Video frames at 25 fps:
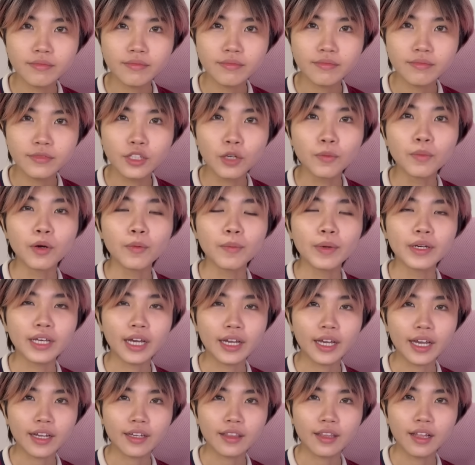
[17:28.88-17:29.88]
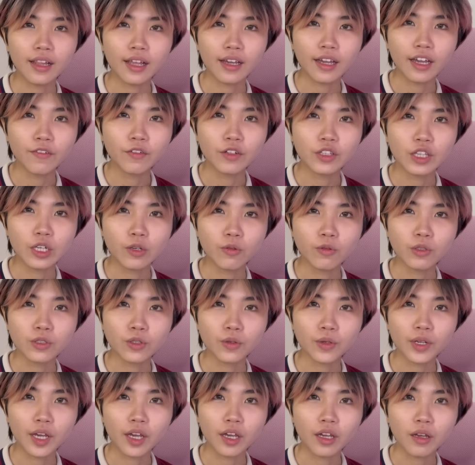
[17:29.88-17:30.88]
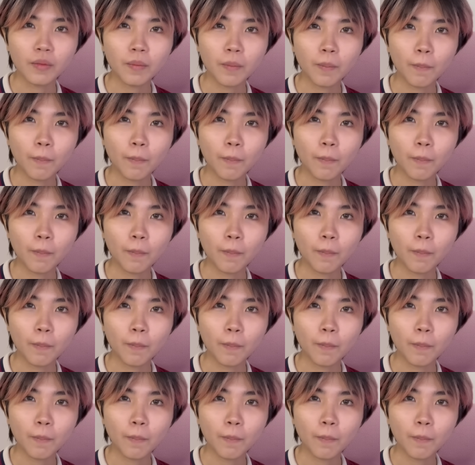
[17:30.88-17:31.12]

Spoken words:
The moment I acted like everything was okay.